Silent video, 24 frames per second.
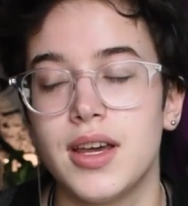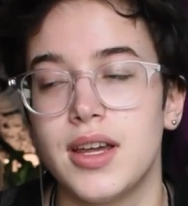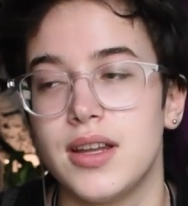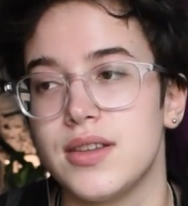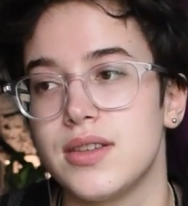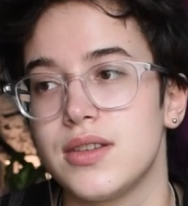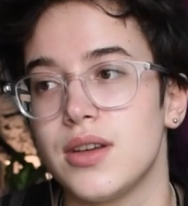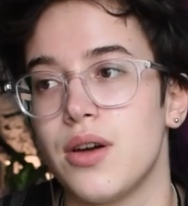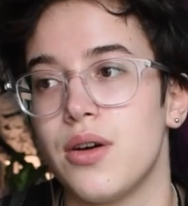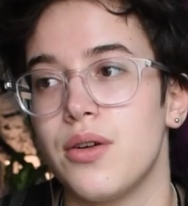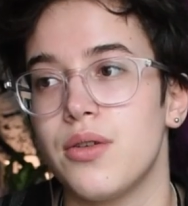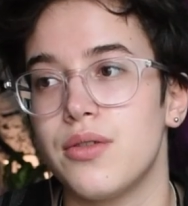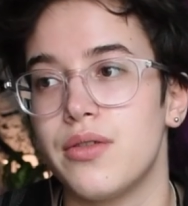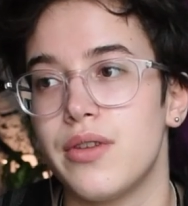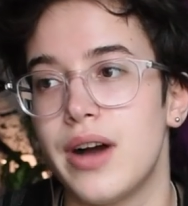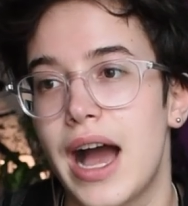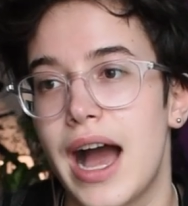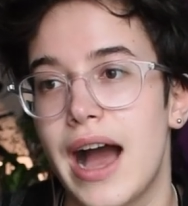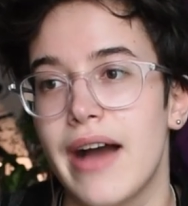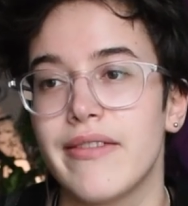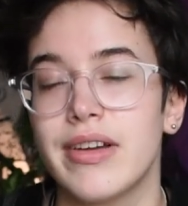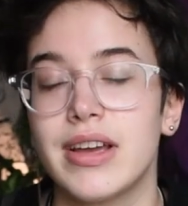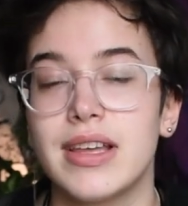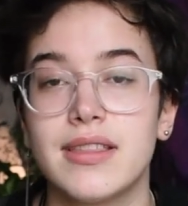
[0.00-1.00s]
And so
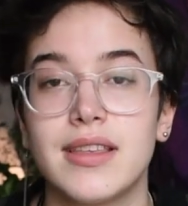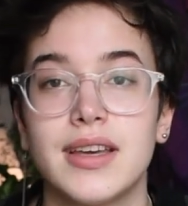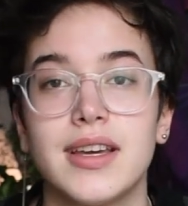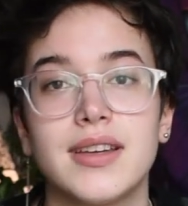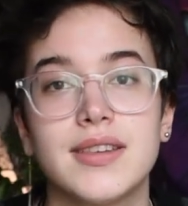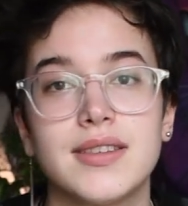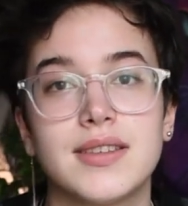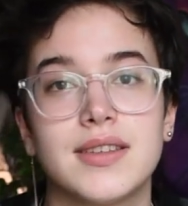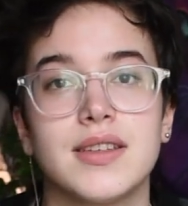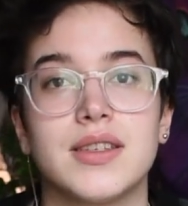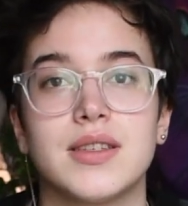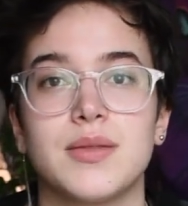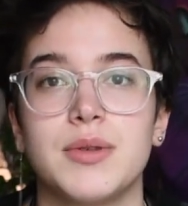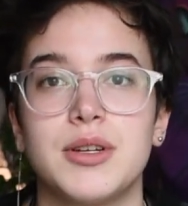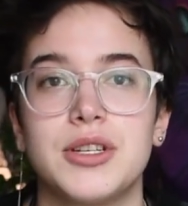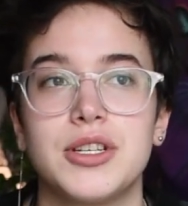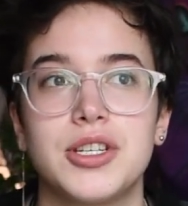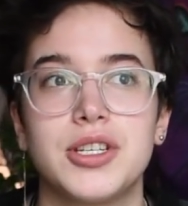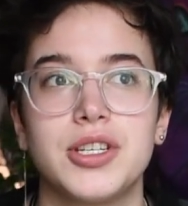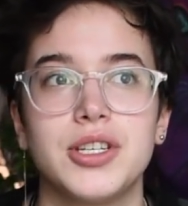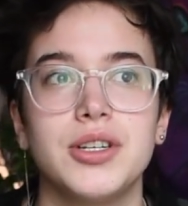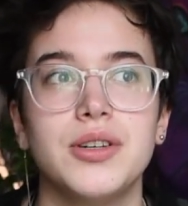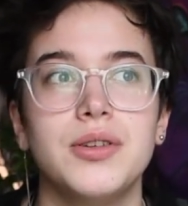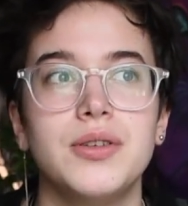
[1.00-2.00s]
having things to
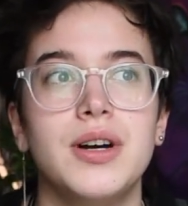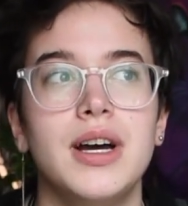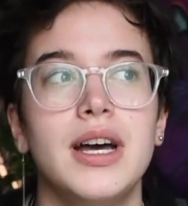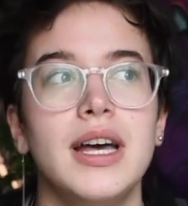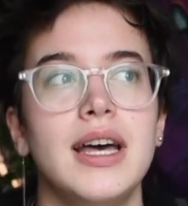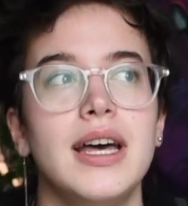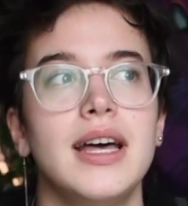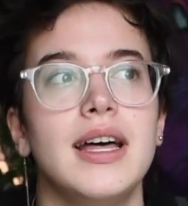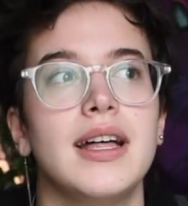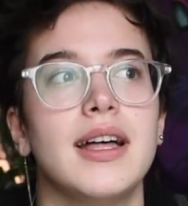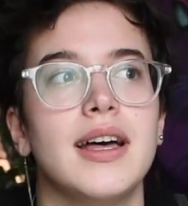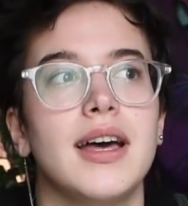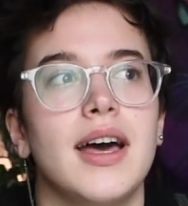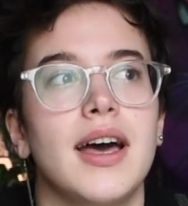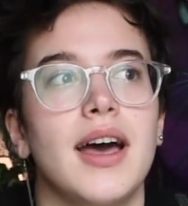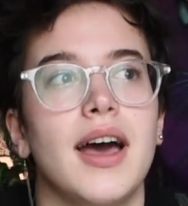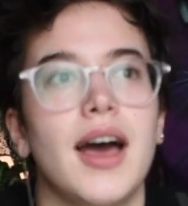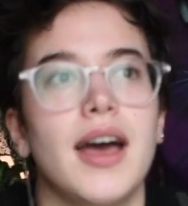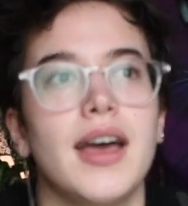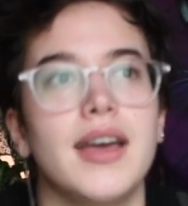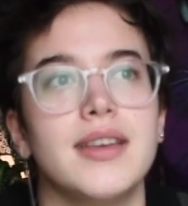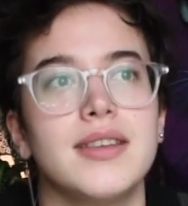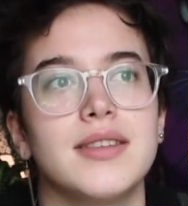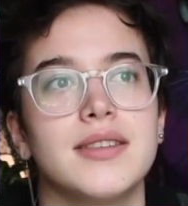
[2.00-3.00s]
switch to
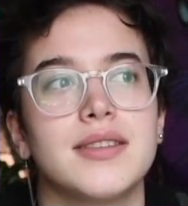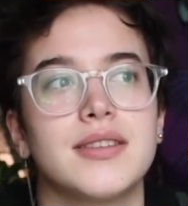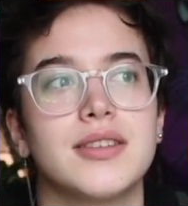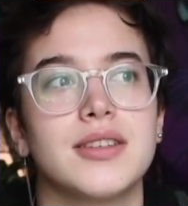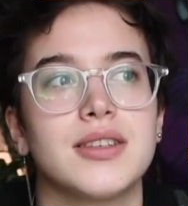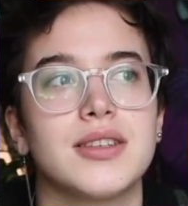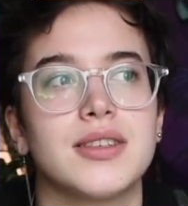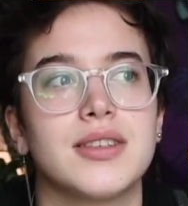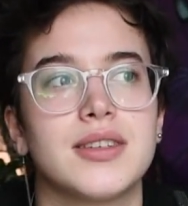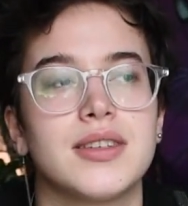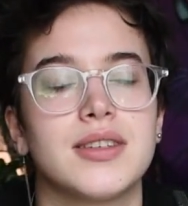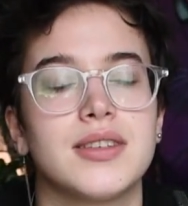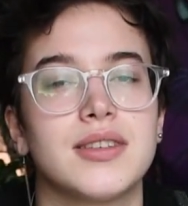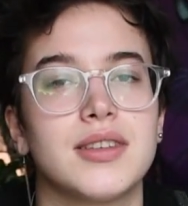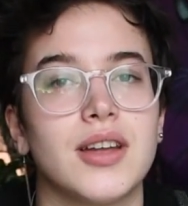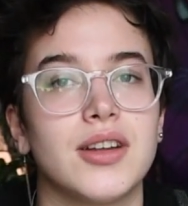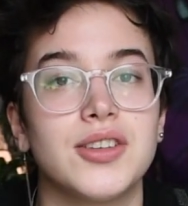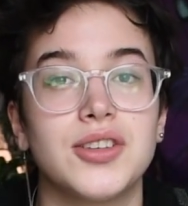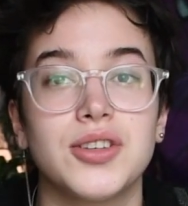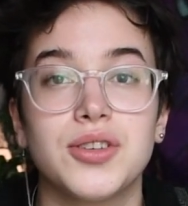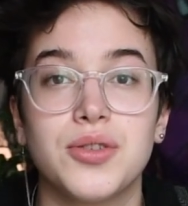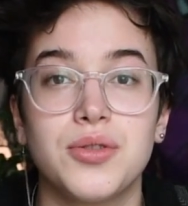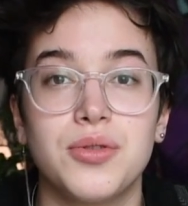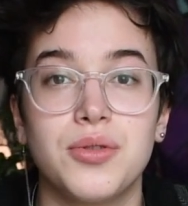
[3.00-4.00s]
is just
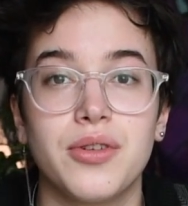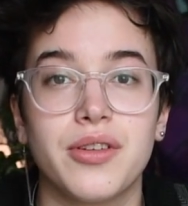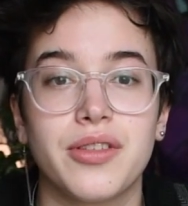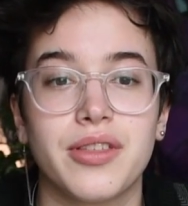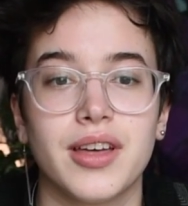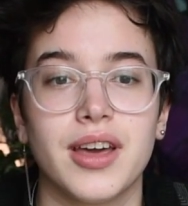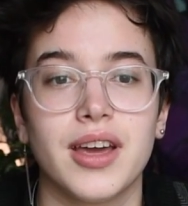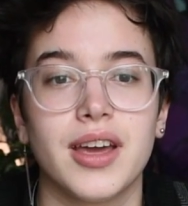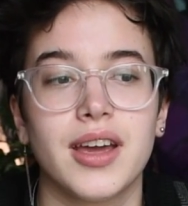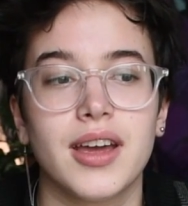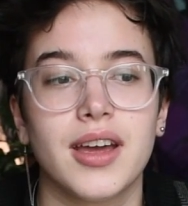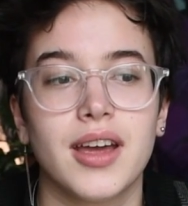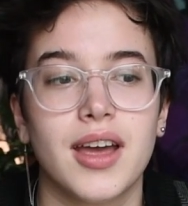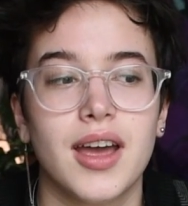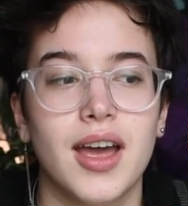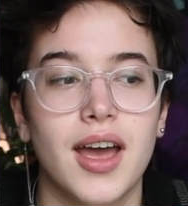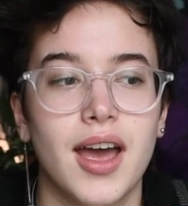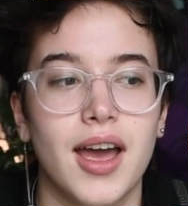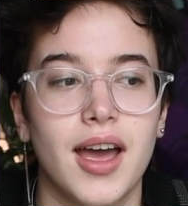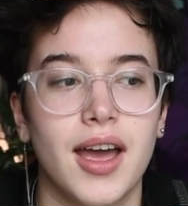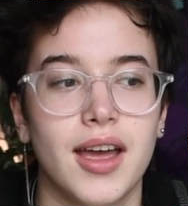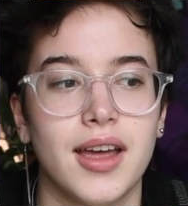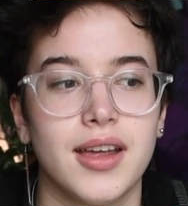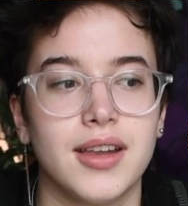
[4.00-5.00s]
such a cool thing.
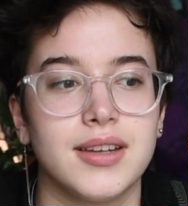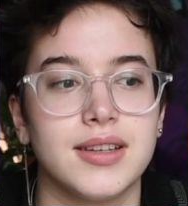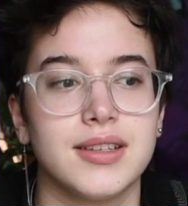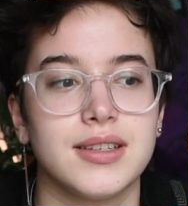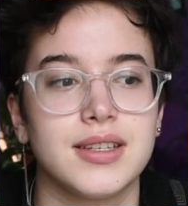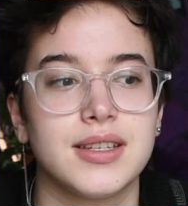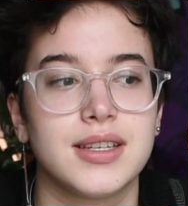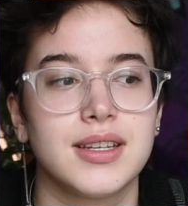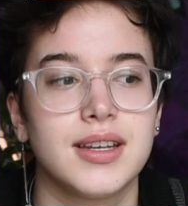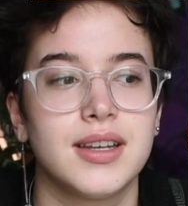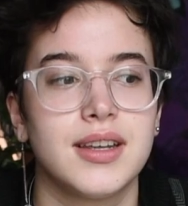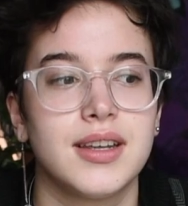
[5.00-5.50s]
And